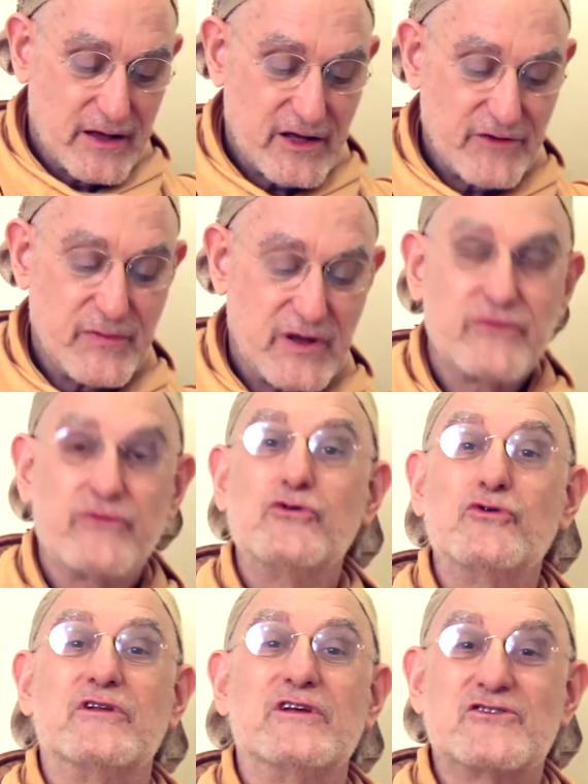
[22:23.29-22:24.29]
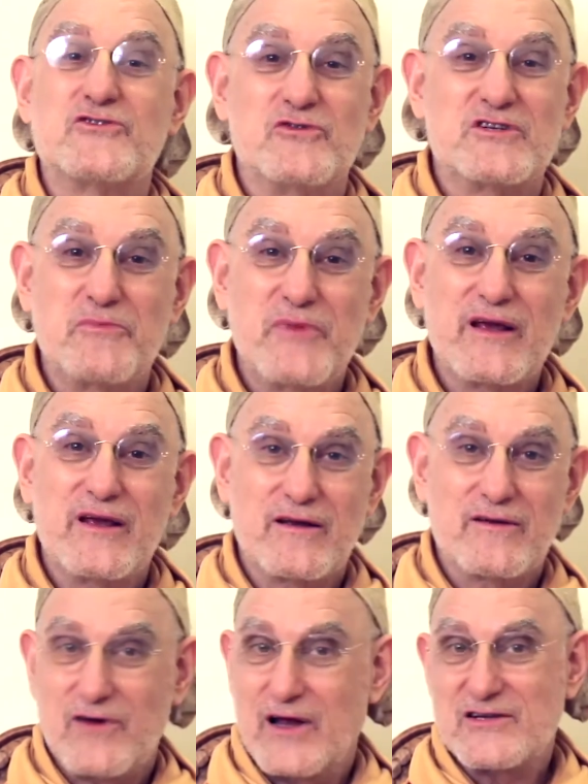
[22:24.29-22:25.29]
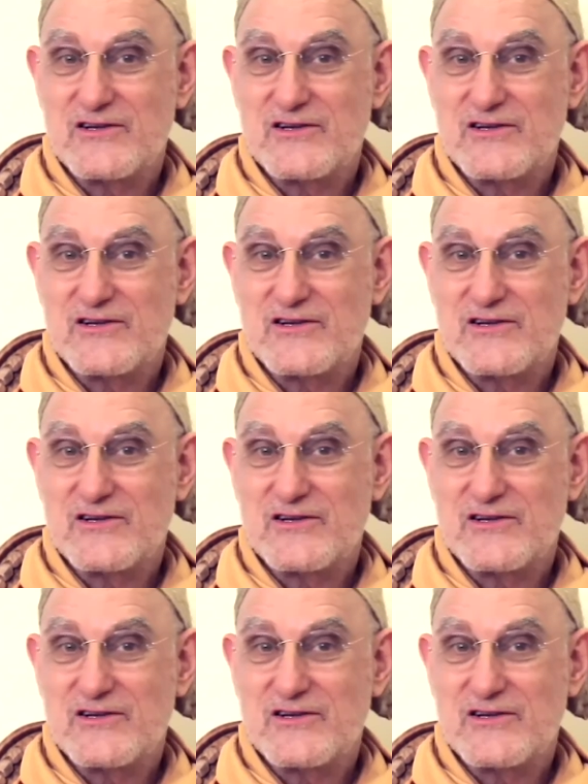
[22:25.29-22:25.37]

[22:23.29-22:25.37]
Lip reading: Give me food that suits me." Right?